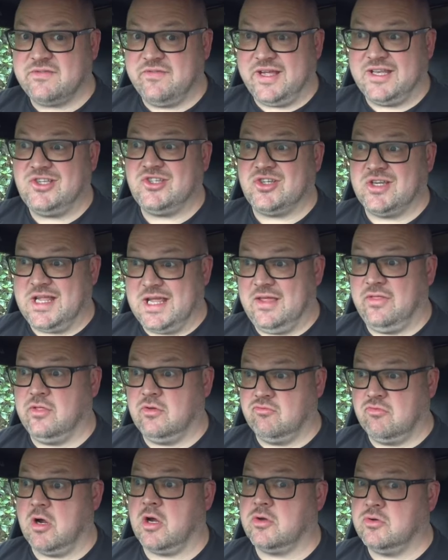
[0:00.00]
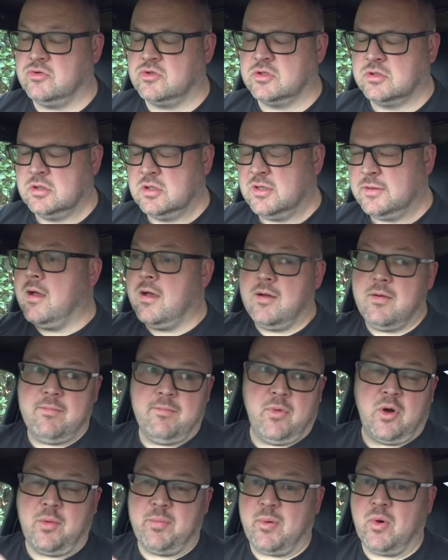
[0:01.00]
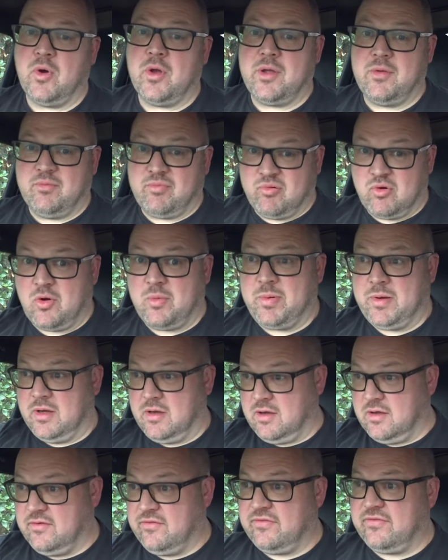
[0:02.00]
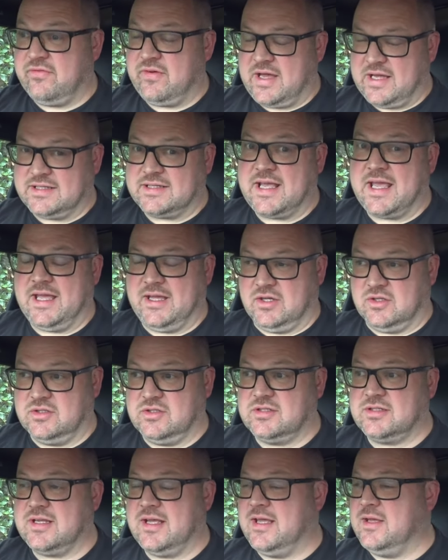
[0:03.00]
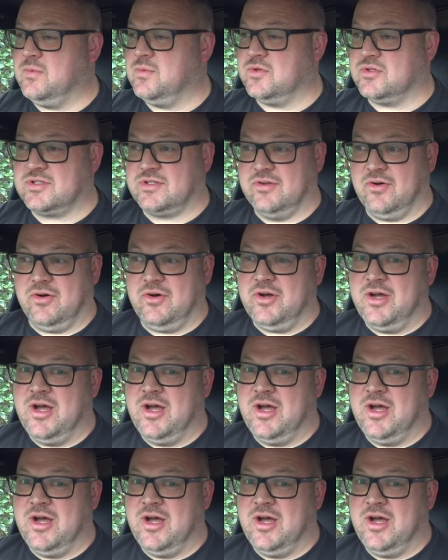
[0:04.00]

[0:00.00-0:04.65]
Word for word: of engine in the road my boy proper had kittens. He was not